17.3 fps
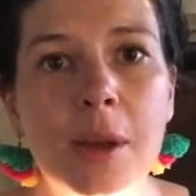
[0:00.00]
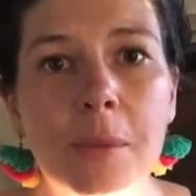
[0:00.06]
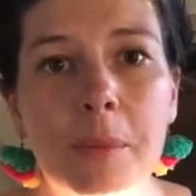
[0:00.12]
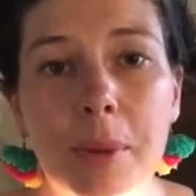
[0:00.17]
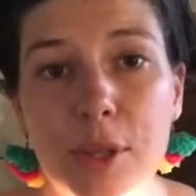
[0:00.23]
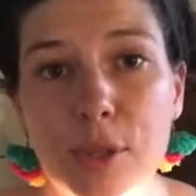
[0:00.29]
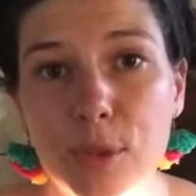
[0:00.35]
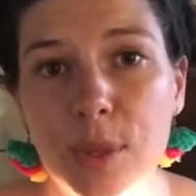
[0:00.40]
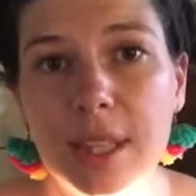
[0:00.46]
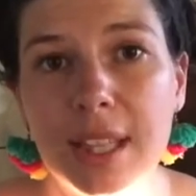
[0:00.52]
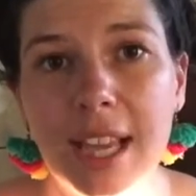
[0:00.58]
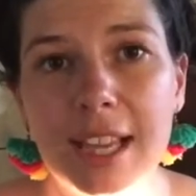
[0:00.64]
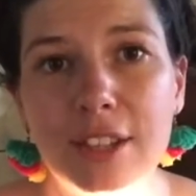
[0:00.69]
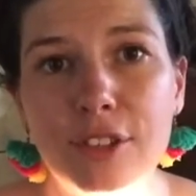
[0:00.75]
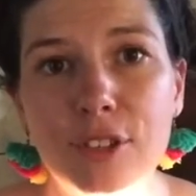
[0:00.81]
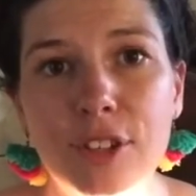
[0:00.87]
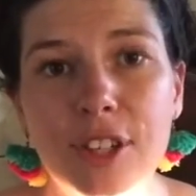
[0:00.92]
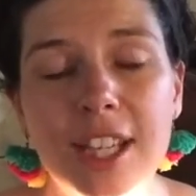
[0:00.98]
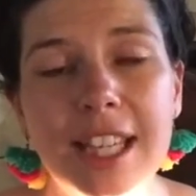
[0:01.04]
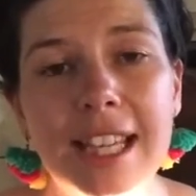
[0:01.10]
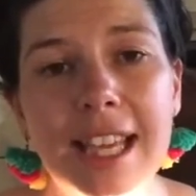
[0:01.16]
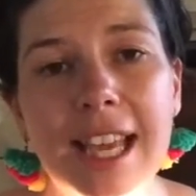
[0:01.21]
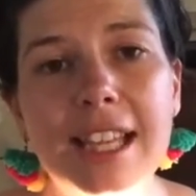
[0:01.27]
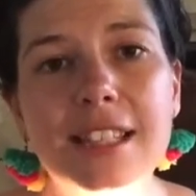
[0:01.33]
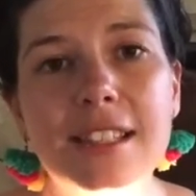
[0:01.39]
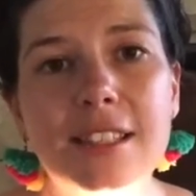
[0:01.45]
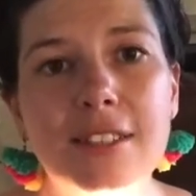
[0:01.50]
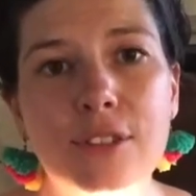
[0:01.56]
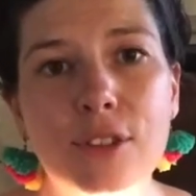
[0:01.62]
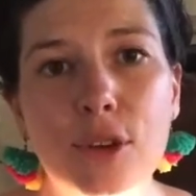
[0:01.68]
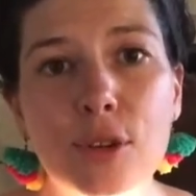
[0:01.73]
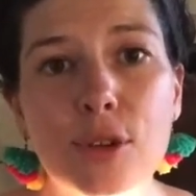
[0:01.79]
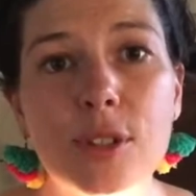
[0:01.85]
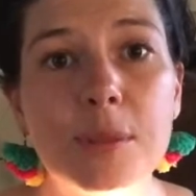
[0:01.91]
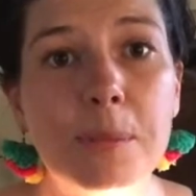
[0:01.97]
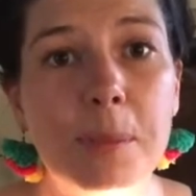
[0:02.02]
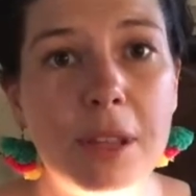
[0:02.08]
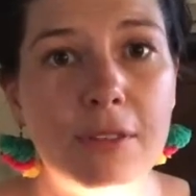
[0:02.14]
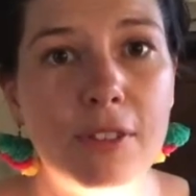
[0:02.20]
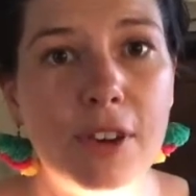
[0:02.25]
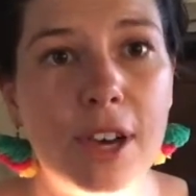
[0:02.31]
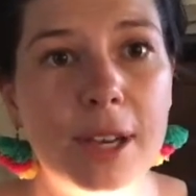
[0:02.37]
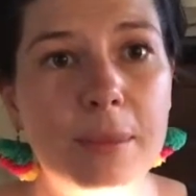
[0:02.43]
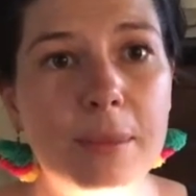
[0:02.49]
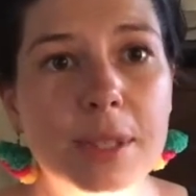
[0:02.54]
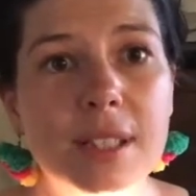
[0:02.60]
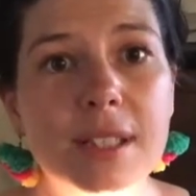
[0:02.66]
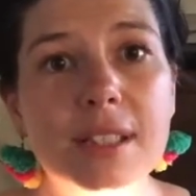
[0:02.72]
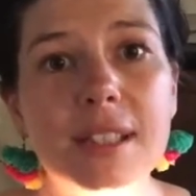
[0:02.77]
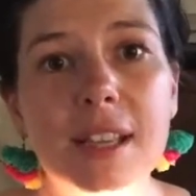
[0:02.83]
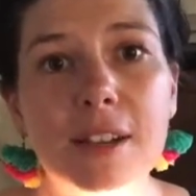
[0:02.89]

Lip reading: By doing that, you're going to get those B vitamins